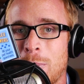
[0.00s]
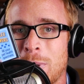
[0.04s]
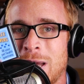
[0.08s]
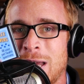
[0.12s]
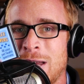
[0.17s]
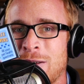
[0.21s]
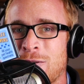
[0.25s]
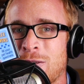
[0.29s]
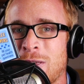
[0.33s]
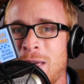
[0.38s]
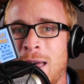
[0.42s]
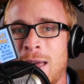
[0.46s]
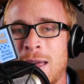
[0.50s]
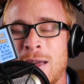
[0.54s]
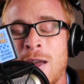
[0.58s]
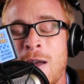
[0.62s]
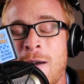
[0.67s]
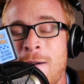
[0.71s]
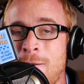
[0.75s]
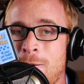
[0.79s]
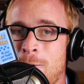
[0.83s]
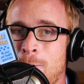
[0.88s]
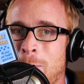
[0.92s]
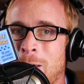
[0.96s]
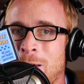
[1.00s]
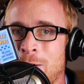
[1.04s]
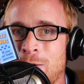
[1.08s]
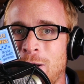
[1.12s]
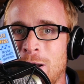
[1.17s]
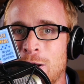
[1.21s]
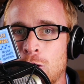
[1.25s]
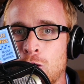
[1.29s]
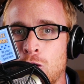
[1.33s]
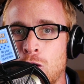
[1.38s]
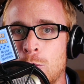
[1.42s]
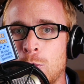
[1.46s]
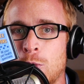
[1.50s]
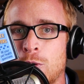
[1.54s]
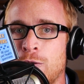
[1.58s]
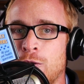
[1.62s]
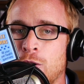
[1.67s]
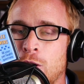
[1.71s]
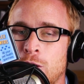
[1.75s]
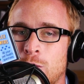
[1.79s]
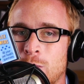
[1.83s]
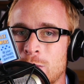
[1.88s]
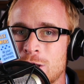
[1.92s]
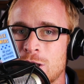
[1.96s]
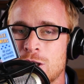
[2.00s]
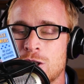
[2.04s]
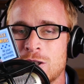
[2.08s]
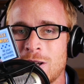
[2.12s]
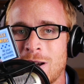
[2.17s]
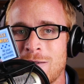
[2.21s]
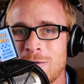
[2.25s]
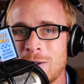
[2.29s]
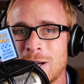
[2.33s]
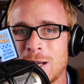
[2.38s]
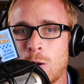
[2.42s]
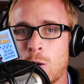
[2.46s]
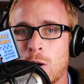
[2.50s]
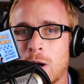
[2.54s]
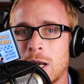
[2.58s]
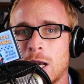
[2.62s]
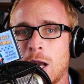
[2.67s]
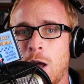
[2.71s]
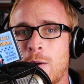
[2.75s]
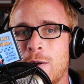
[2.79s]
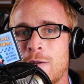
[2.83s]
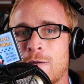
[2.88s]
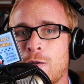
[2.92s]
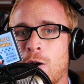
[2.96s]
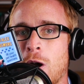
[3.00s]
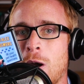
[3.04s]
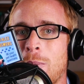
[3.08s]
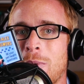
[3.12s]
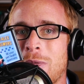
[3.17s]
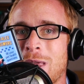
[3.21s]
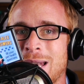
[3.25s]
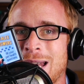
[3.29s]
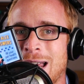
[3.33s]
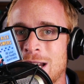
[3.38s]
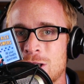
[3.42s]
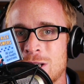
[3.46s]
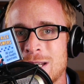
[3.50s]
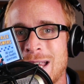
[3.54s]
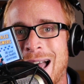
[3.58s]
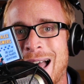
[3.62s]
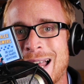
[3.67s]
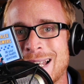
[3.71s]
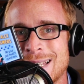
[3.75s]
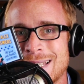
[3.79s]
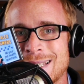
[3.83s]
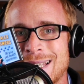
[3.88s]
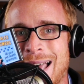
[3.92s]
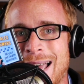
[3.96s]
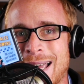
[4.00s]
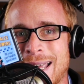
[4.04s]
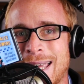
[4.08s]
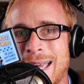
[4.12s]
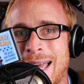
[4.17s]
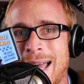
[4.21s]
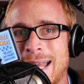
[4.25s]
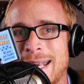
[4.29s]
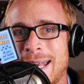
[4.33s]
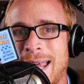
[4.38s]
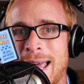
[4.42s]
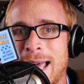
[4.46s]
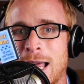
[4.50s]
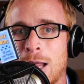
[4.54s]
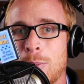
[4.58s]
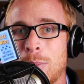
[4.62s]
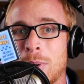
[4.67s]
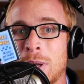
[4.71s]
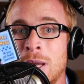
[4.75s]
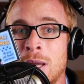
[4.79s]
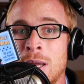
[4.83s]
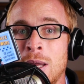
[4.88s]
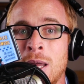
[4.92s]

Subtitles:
But if they're being fed a normal food, which is generally quite low in fibre, then actually adding that can help.